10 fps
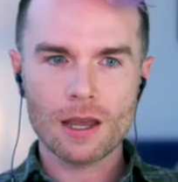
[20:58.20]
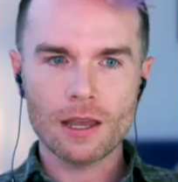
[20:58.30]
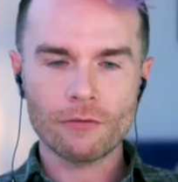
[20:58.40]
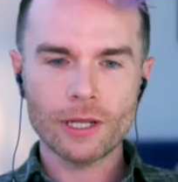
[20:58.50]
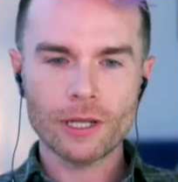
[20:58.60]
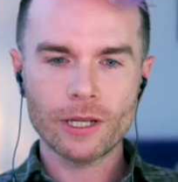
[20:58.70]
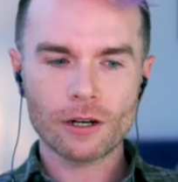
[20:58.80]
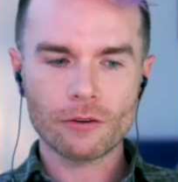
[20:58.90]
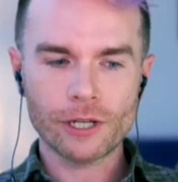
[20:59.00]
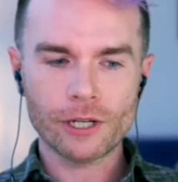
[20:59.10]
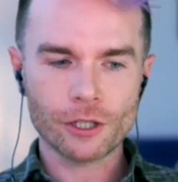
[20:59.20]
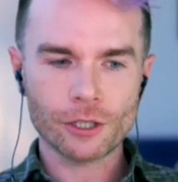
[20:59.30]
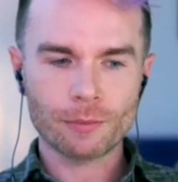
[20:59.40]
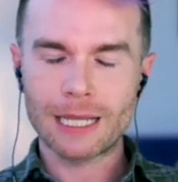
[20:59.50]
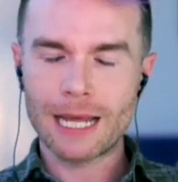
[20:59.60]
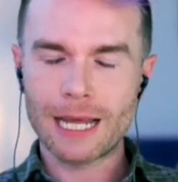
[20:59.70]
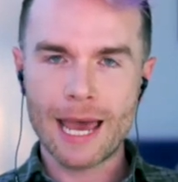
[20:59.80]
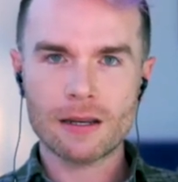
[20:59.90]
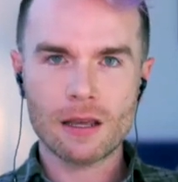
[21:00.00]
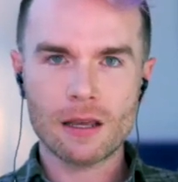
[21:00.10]
if we look at a research
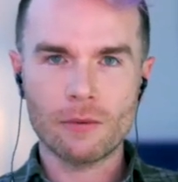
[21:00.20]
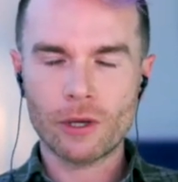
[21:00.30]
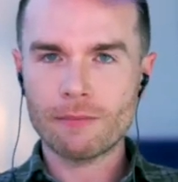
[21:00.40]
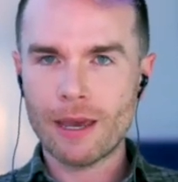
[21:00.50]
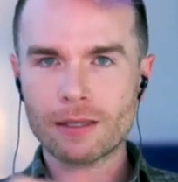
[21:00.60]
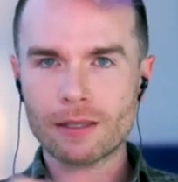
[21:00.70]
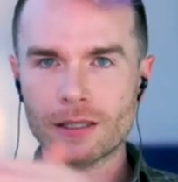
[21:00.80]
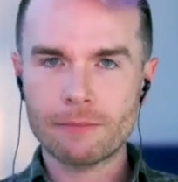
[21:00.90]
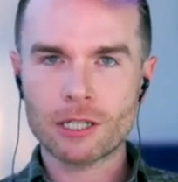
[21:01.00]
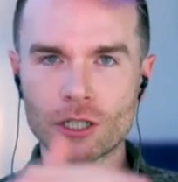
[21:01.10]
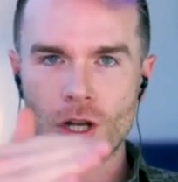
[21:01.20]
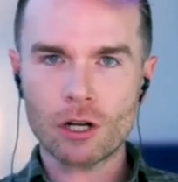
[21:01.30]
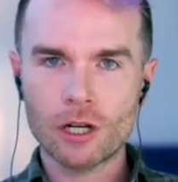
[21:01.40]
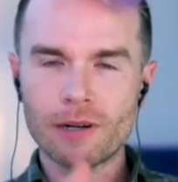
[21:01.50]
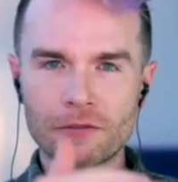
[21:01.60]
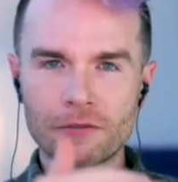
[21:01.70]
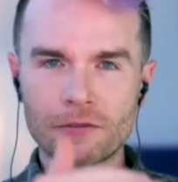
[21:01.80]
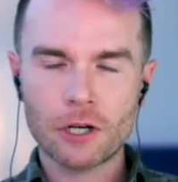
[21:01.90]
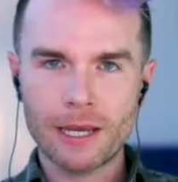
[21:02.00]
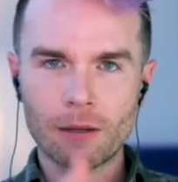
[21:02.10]
plan, we can make this plan much longer, but I've
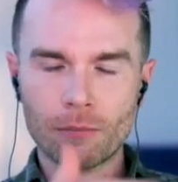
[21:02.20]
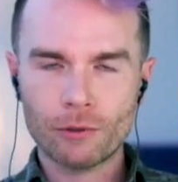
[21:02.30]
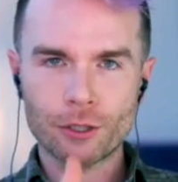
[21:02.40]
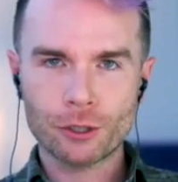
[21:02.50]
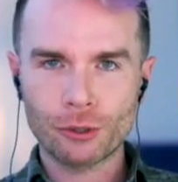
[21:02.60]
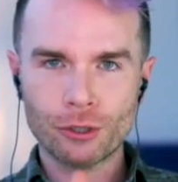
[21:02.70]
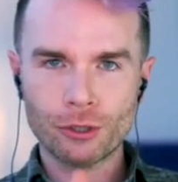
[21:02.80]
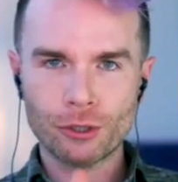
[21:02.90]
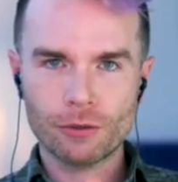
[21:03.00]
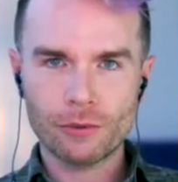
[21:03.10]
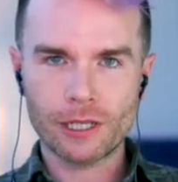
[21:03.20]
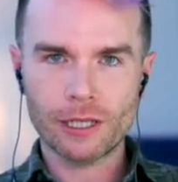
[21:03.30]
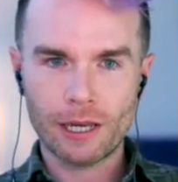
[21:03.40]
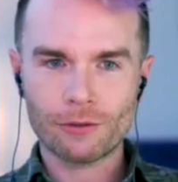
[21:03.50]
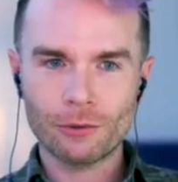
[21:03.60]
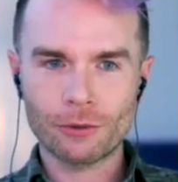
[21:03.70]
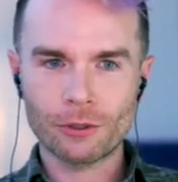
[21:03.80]
tried to make it pretty short so that we can get through it